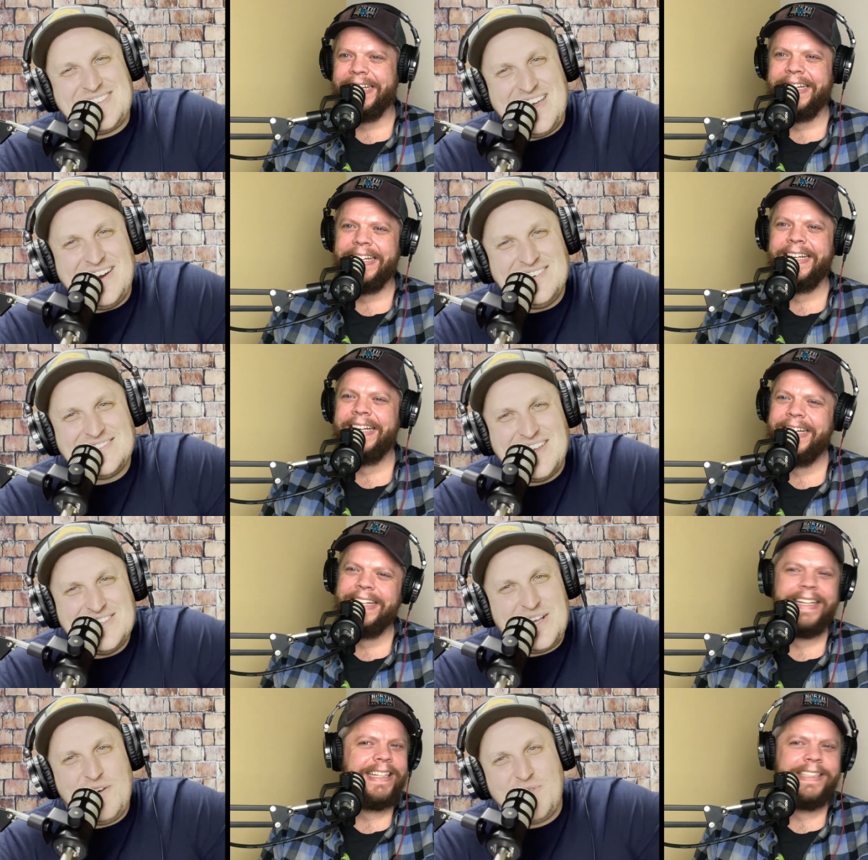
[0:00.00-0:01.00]
Speaker 1: there is
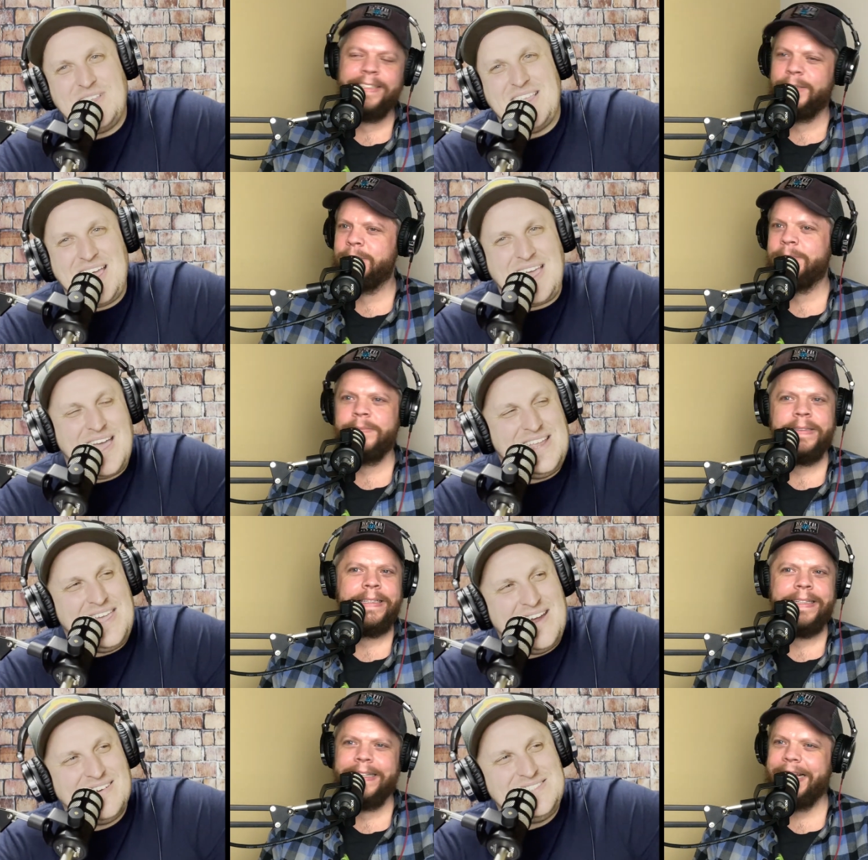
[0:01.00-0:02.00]
offering that kind of
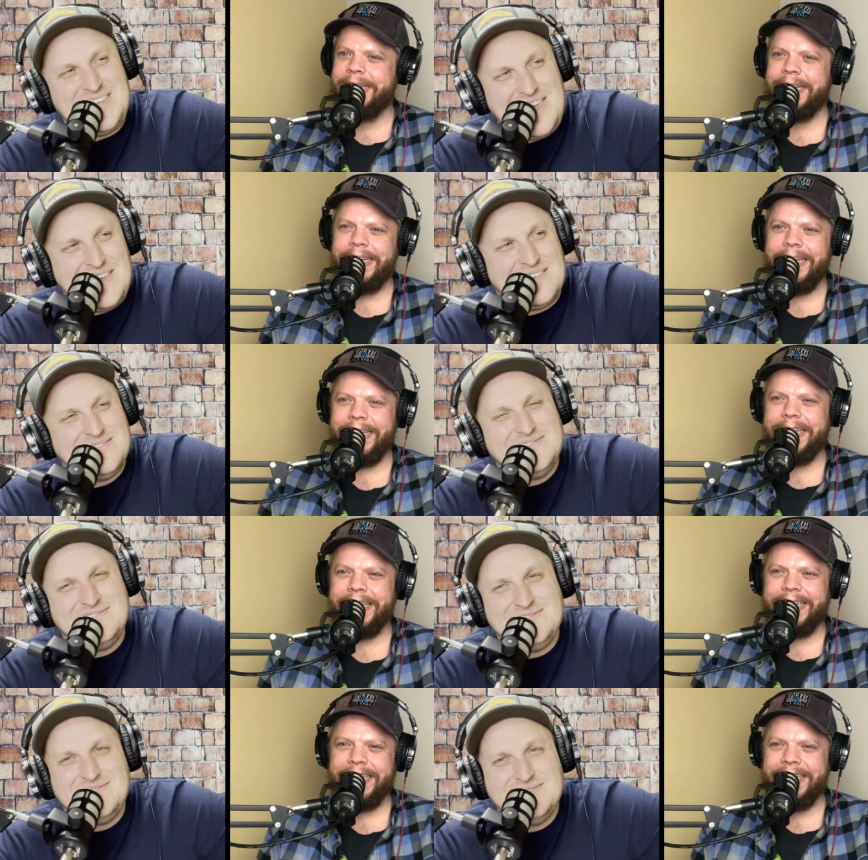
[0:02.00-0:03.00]
guarantee?
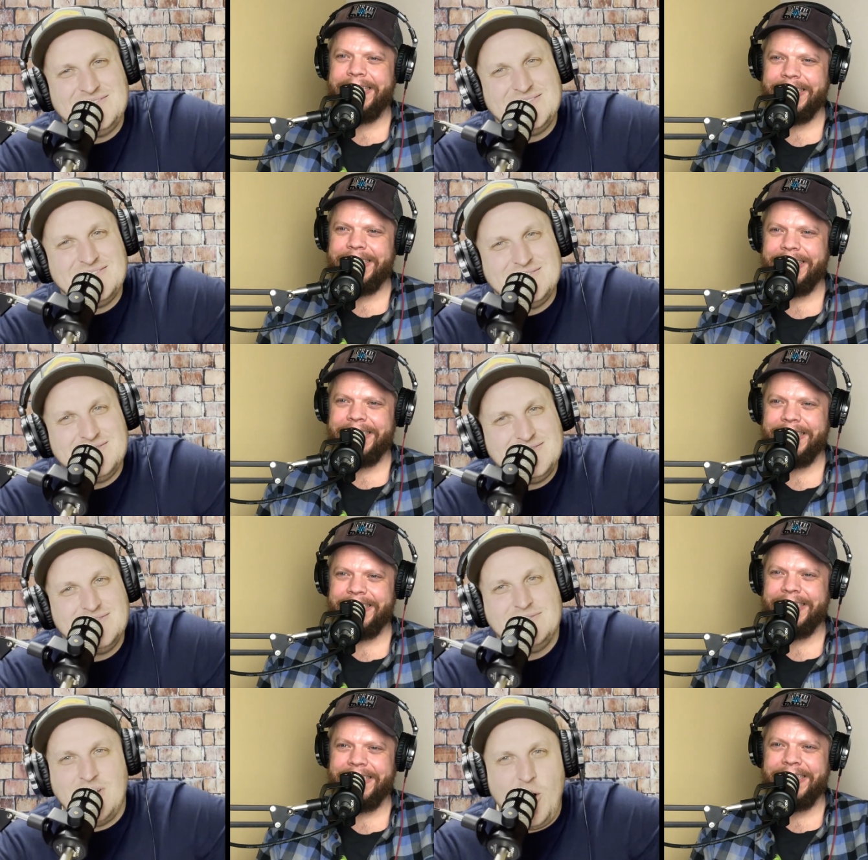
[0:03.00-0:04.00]

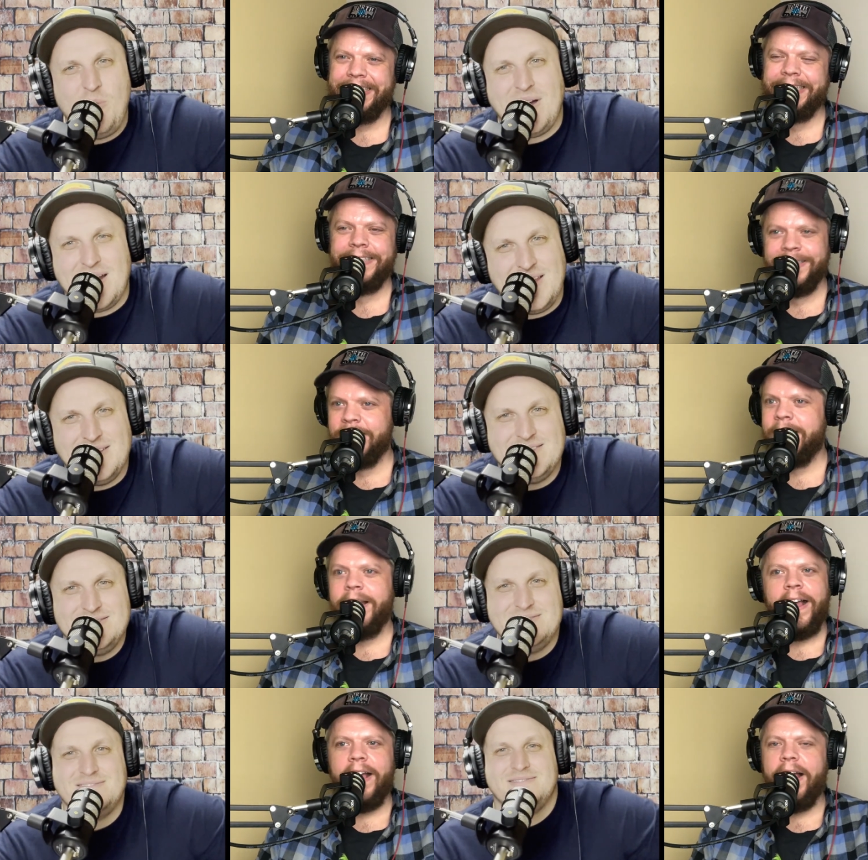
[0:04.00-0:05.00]
Nobody.
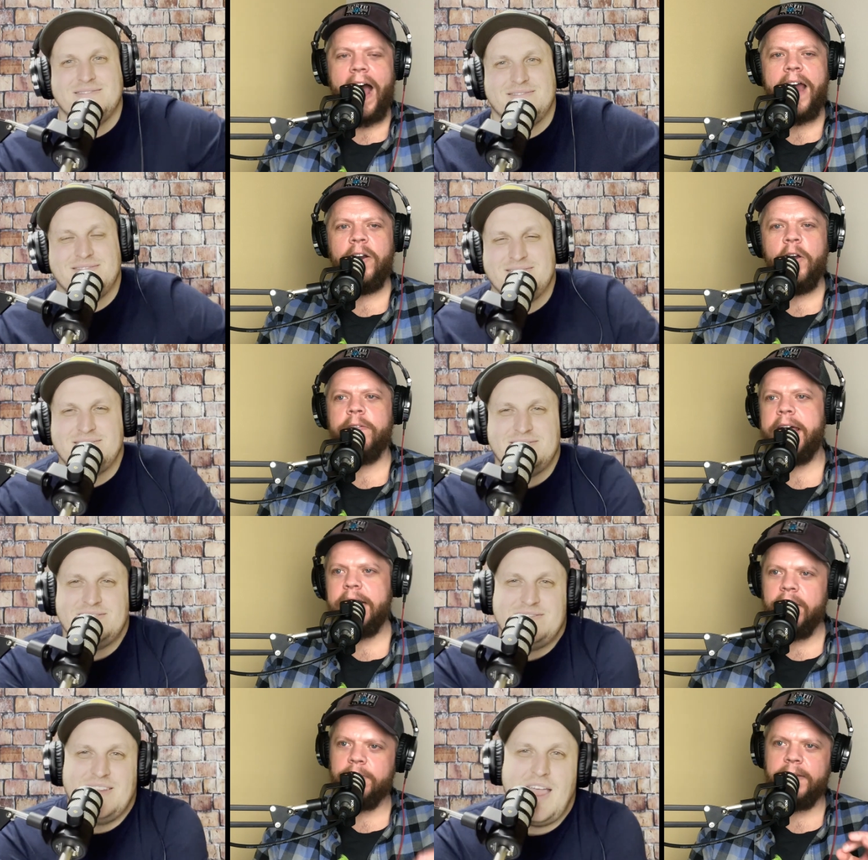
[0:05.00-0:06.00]
I
Speaker 2: don't know of any
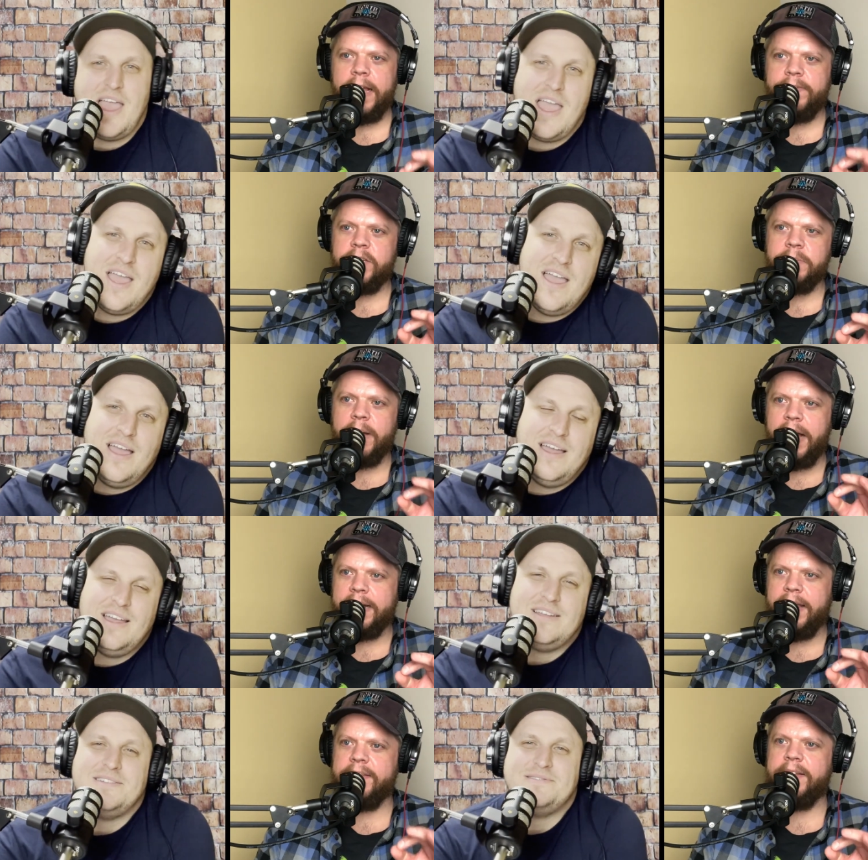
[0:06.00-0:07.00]
other fly fishing
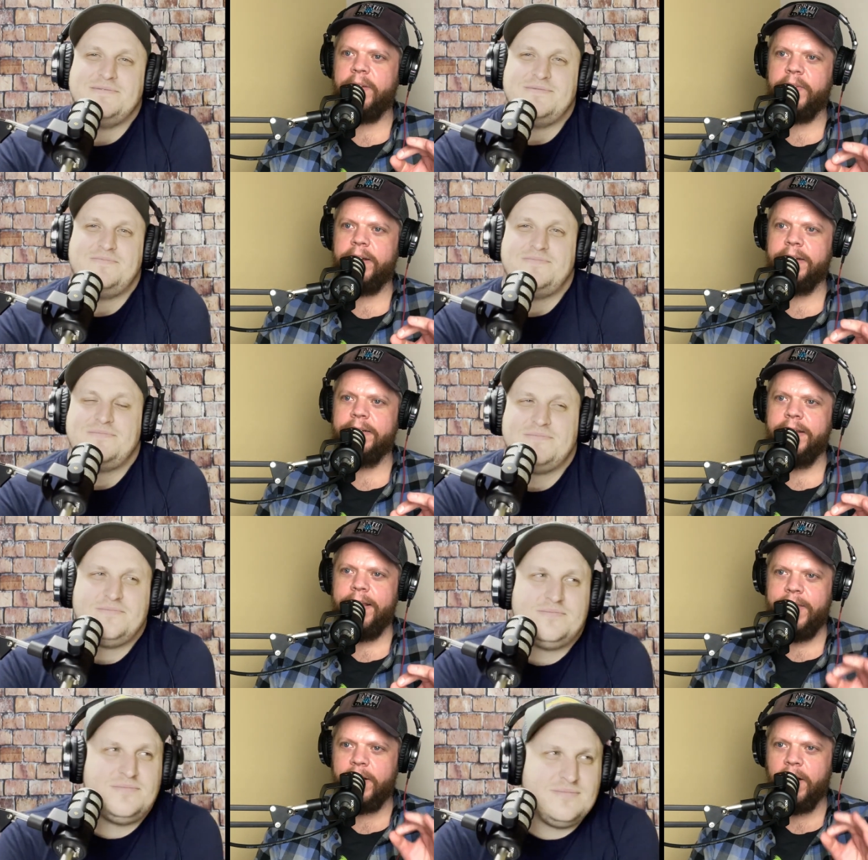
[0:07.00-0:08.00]
podcasts out there
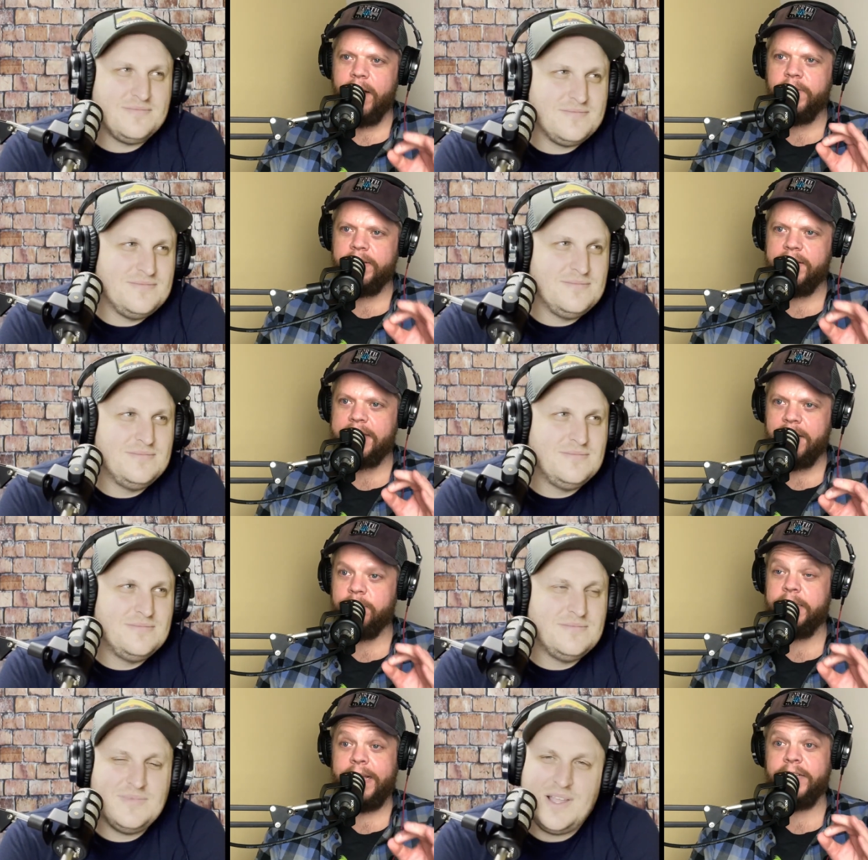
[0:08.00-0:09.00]
that are offering this kind of
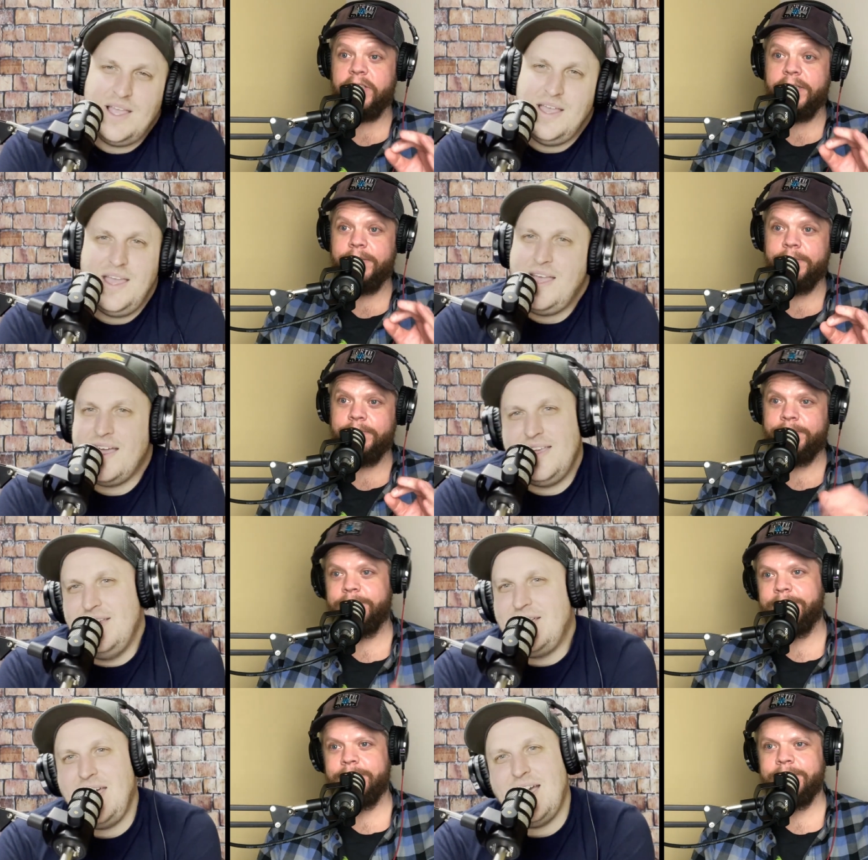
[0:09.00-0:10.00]
protection.
Speaker 1: You
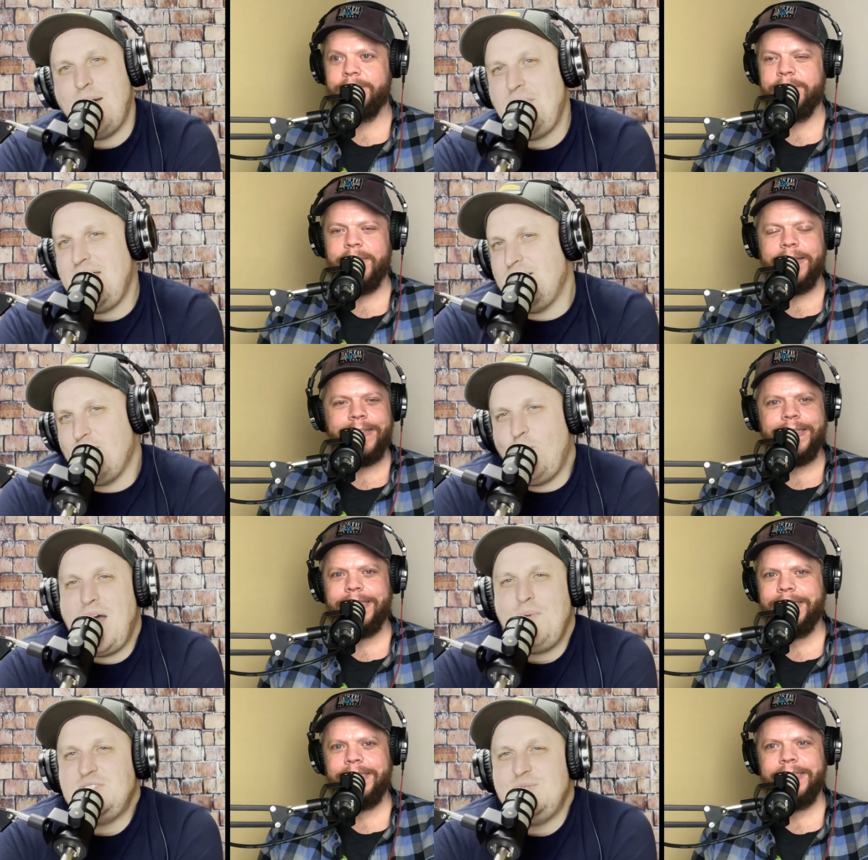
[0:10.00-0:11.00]
can't. I mean, why
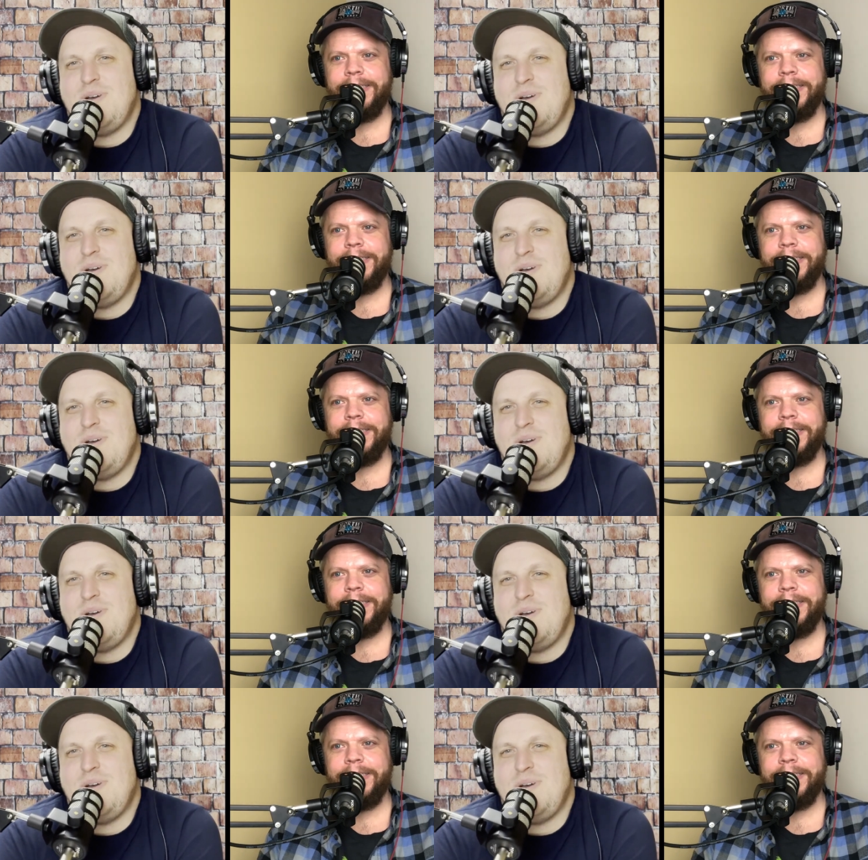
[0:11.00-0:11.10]
would you